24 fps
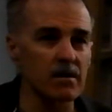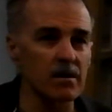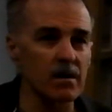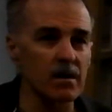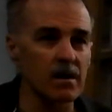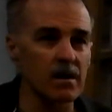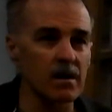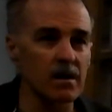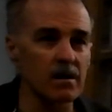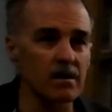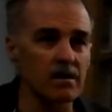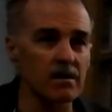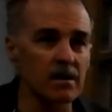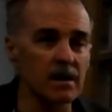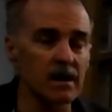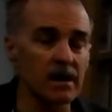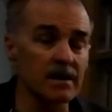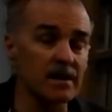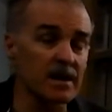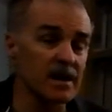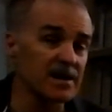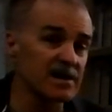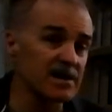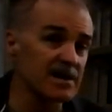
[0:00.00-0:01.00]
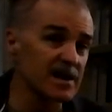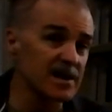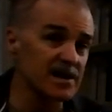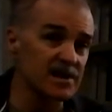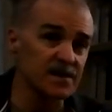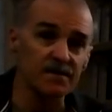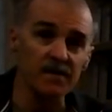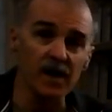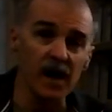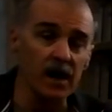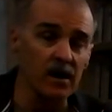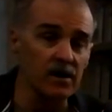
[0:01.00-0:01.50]
are, and that's
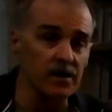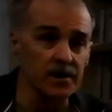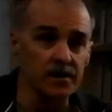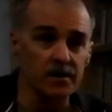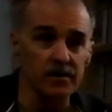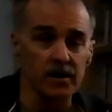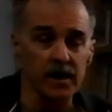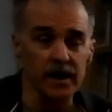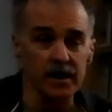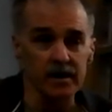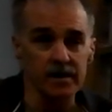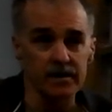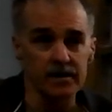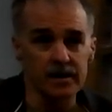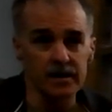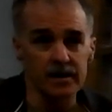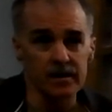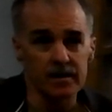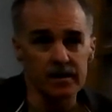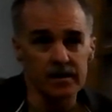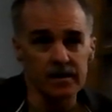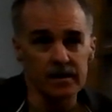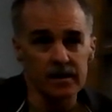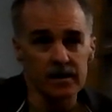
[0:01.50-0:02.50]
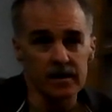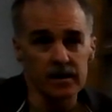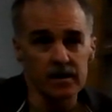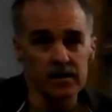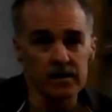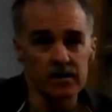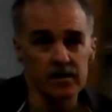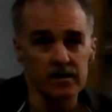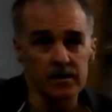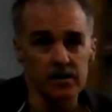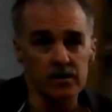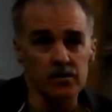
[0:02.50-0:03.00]
valid, right,
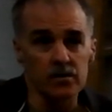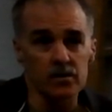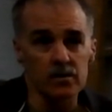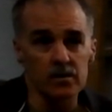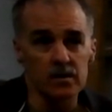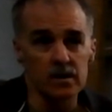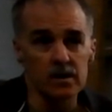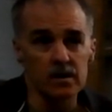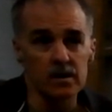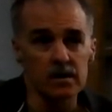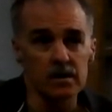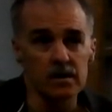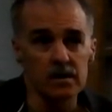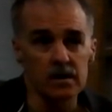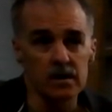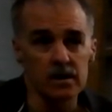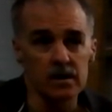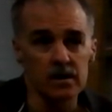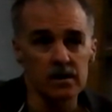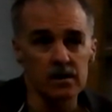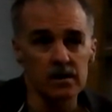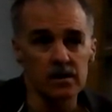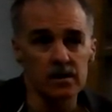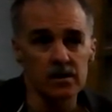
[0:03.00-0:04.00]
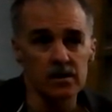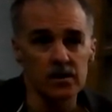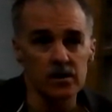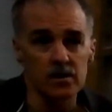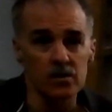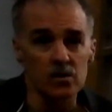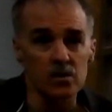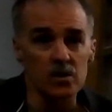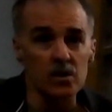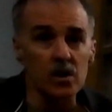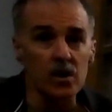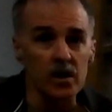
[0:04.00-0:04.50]
to
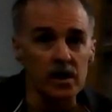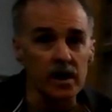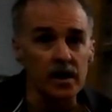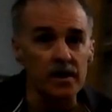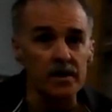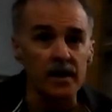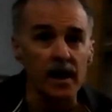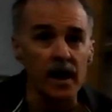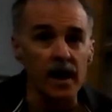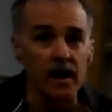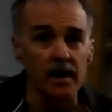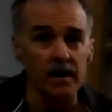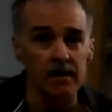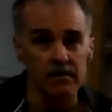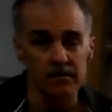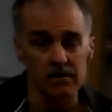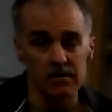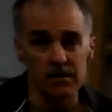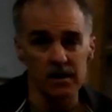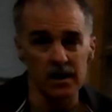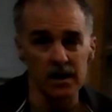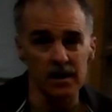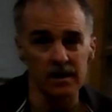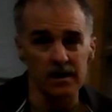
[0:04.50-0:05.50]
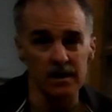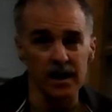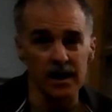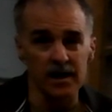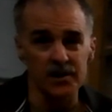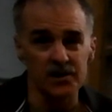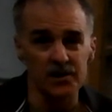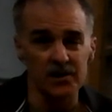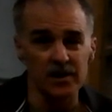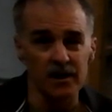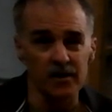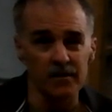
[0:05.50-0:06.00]
look at that
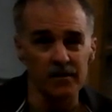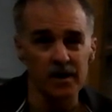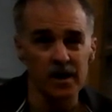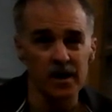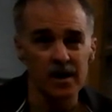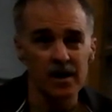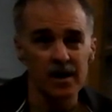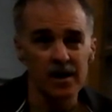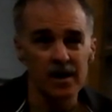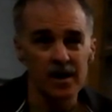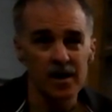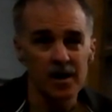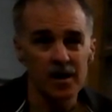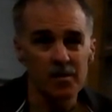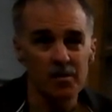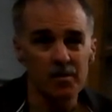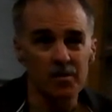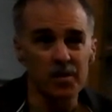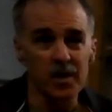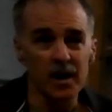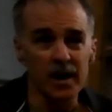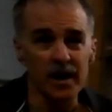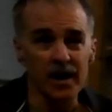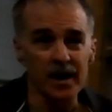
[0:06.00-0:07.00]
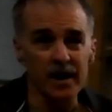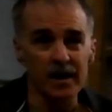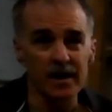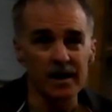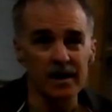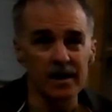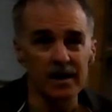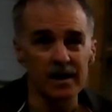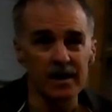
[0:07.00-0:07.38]
stuff. But